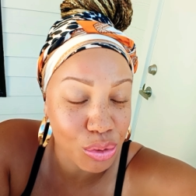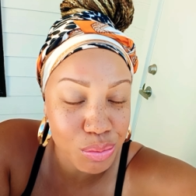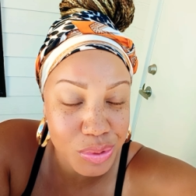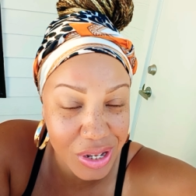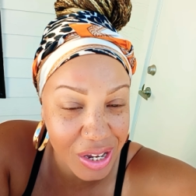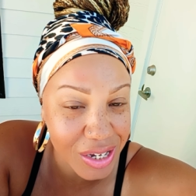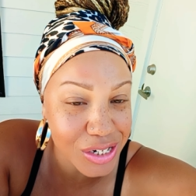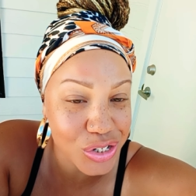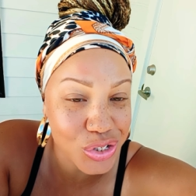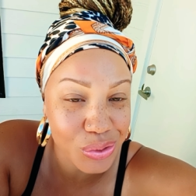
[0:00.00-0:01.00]
stay
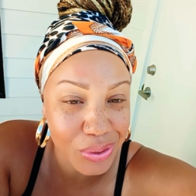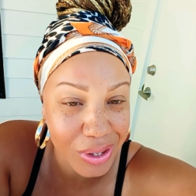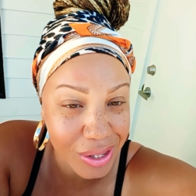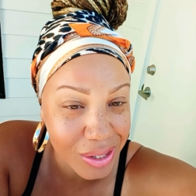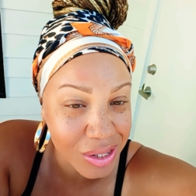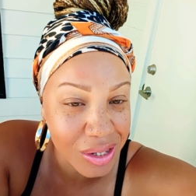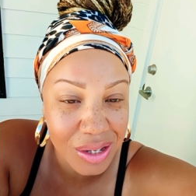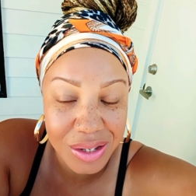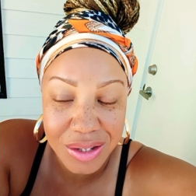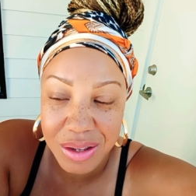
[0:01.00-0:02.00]
in joy.
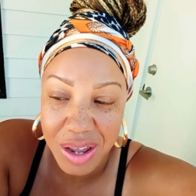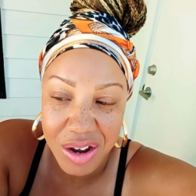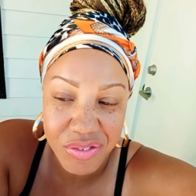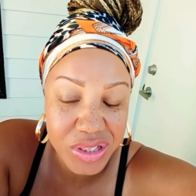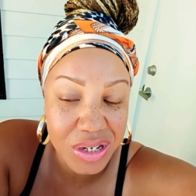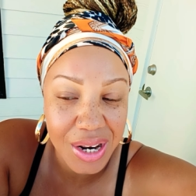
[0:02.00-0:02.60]
Everything